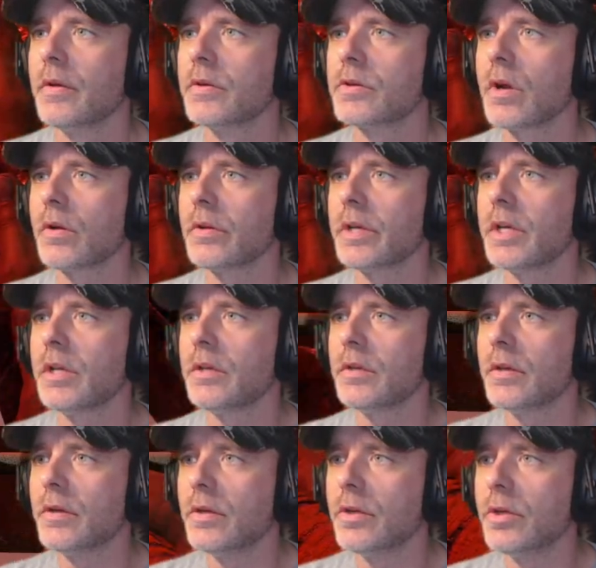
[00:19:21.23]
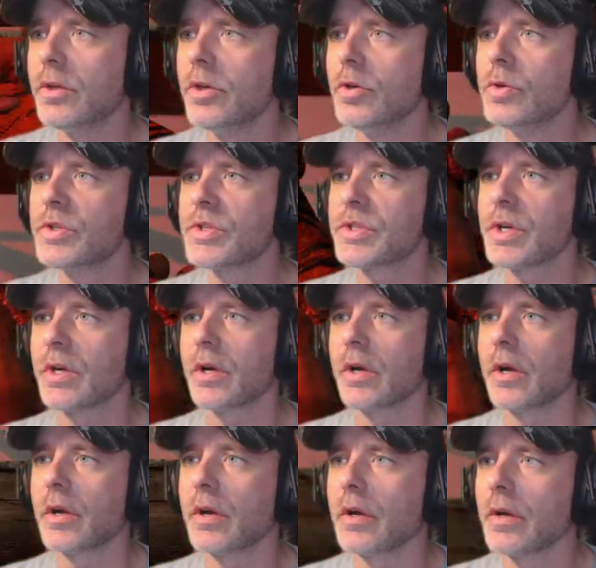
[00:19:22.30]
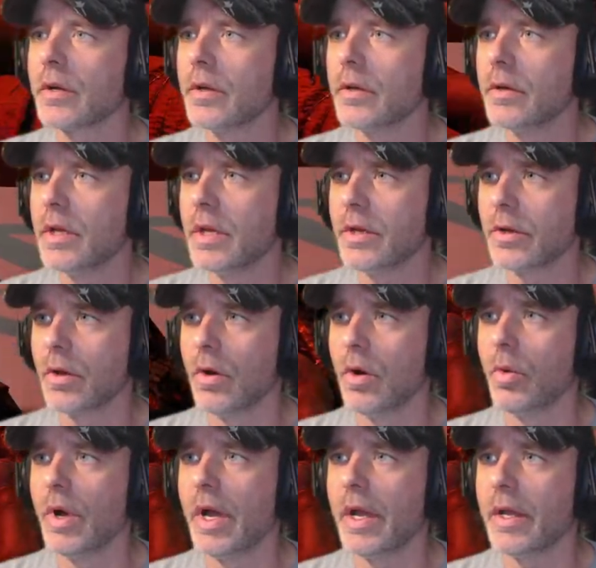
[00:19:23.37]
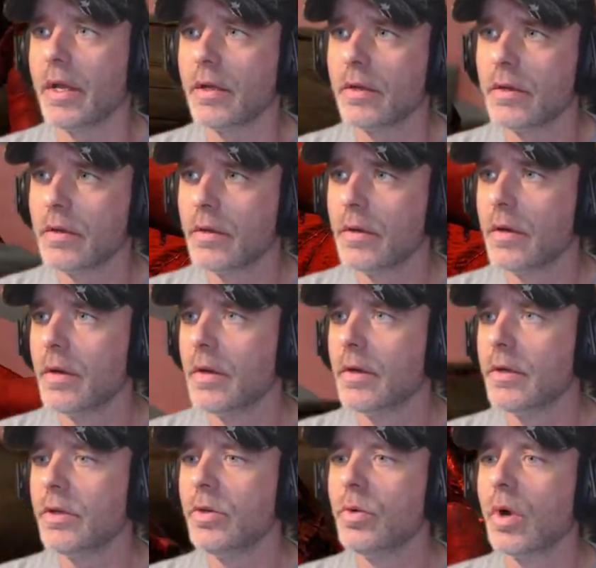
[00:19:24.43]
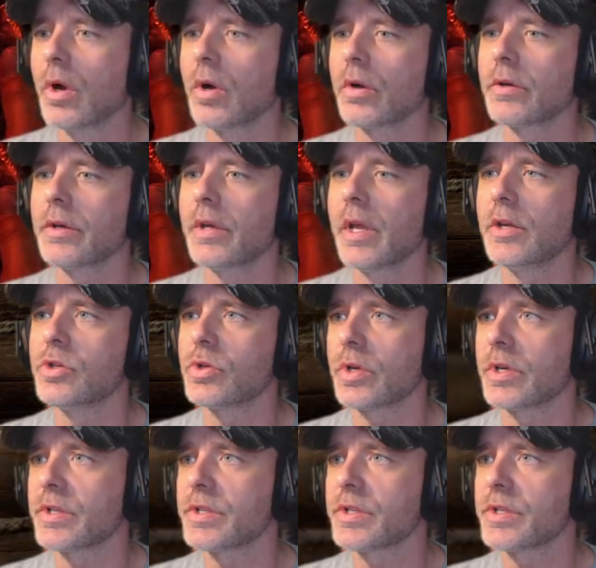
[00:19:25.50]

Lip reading: Arlene, you, sir, need to go away. You are dangerous.